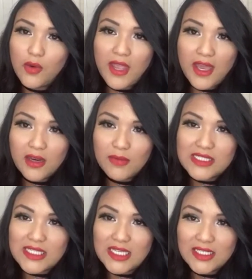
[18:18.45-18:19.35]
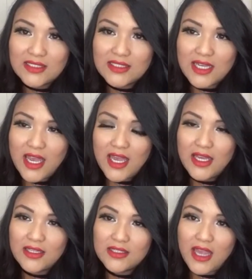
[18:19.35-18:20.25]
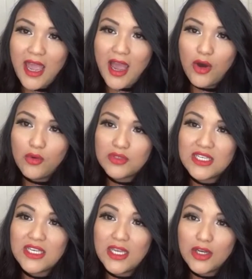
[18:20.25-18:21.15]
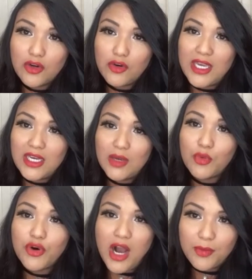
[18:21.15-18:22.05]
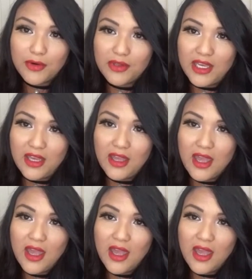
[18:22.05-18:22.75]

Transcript: cannabis is, and how to integrate it properly,